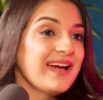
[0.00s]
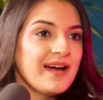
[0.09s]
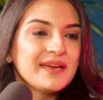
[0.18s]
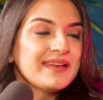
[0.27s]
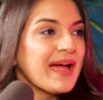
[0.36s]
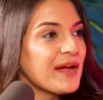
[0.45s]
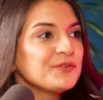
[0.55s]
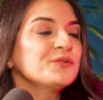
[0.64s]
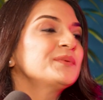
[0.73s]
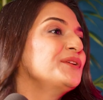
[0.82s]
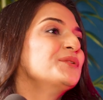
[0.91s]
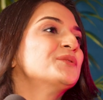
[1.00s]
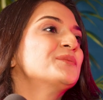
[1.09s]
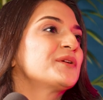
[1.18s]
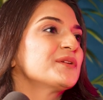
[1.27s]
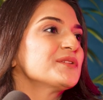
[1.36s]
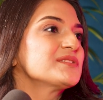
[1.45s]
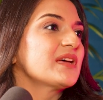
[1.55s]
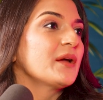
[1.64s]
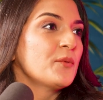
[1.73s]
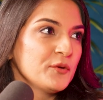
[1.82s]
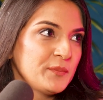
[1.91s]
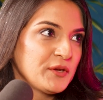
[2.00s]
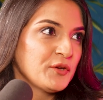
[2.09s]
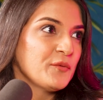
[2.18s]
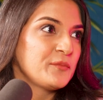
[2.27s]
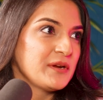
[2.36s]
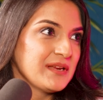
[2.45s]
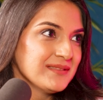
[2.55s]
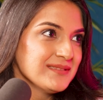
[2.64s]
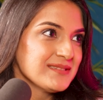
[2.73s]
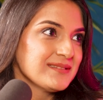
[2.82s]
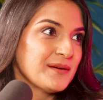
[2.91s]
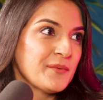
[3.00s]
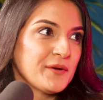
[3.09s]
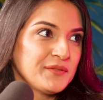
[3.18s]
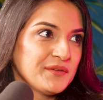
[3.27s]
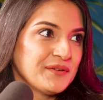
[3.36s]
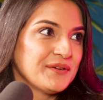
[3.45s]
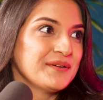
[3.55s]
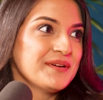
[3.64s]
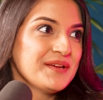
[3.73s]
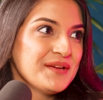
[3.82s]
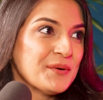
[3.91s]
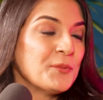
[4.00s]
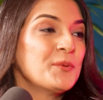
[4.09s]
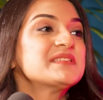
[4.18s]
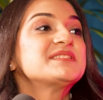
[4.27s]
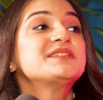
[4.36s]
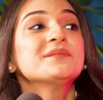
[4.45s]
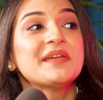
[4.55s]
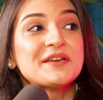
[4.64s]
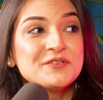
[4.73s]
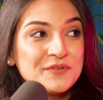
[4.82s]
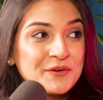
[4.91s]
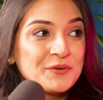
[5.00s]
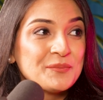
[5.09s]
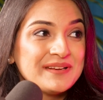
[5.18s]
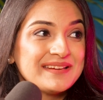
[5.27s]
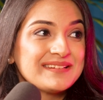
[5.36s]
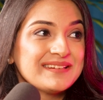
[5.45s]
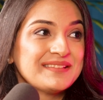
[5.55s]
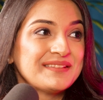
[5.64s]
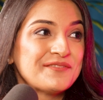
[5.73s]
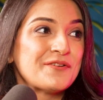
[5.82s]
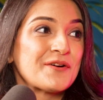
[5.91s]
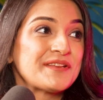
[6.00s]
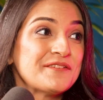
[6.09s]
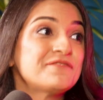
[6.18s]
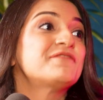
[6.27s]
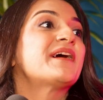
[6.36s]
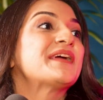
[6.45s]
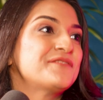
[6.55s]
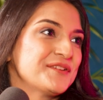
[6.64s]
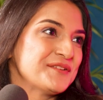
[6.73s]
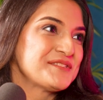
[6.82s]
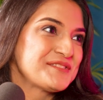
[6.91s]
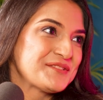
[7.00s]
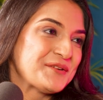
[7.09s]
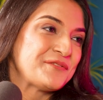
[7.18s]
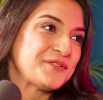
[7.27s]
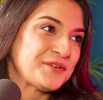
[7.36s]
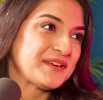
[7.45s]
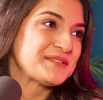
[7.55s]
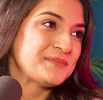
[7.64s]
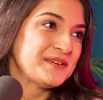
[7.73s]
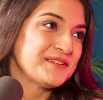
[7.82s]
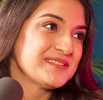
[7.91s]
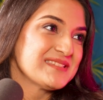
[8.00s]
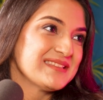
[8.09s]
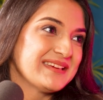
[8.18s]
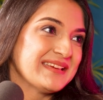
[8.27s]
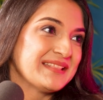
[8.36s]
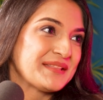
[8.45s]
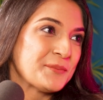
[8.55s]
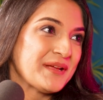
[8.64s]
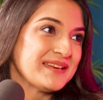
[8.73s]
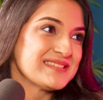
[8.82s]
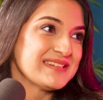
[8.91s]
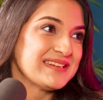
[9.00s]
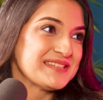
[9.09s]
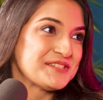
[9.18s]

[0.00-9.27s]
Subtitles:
yeah, it had to be you because I want to pick your brains about the wisdom that you've accumulated in the 45 years of your experience in the health and wellness